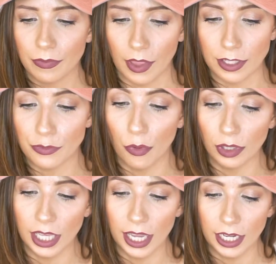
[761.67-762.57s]

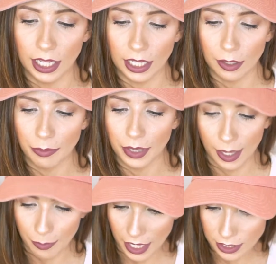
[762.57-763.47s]
exfoliating
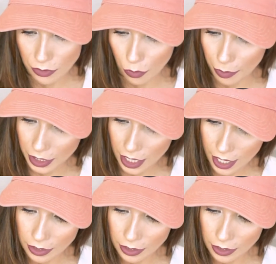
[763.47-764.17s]
plant-based formula.